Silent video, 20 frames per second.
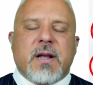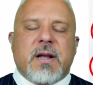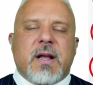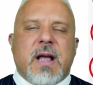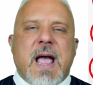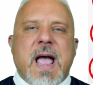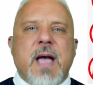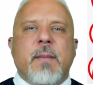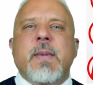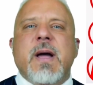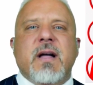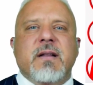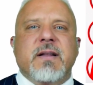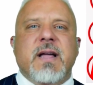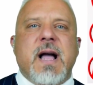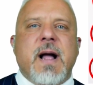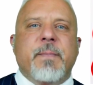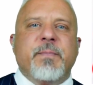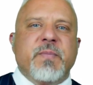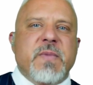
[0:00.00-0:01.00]

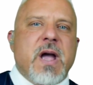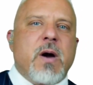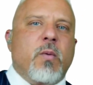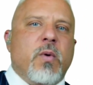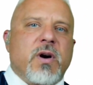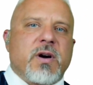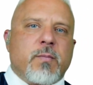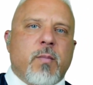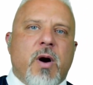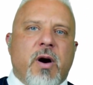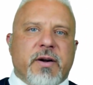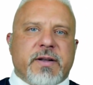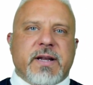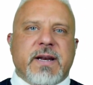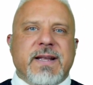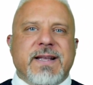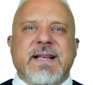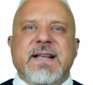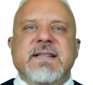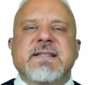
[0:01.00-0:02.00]
MLM, network marketing,
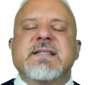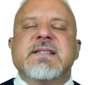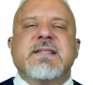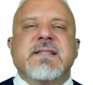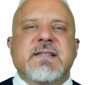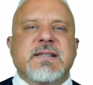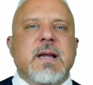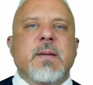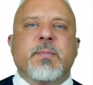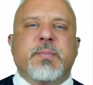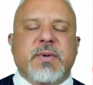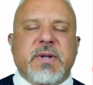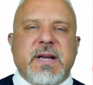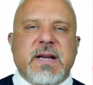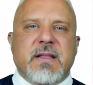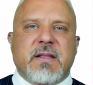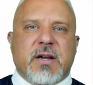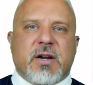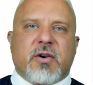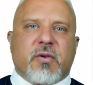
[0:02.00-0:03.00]
is simply
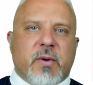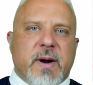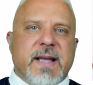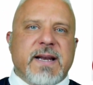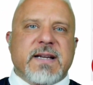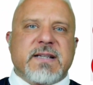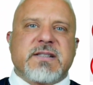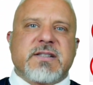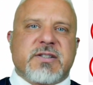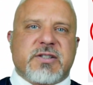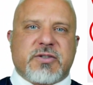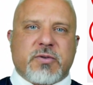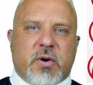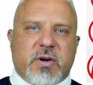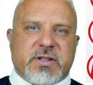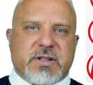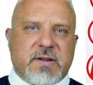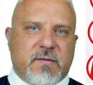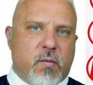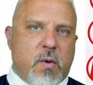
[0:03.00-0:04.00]
the greatest source
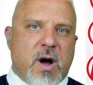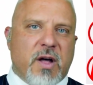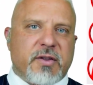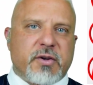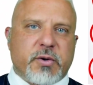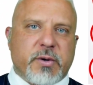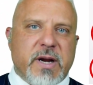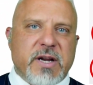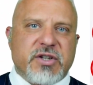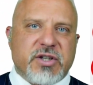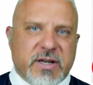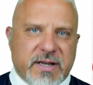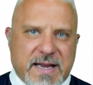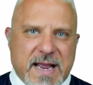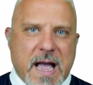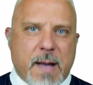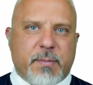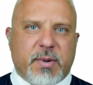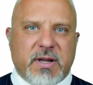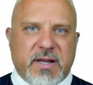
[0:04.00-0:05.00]
of wealth creation and
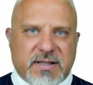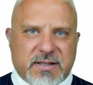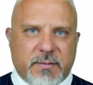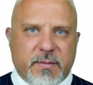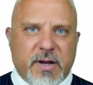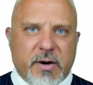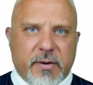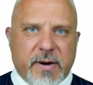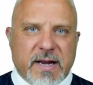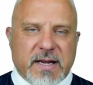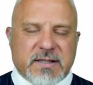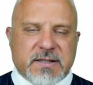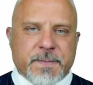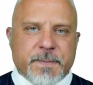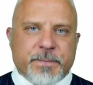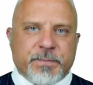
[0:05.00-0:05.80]
capitalism there is.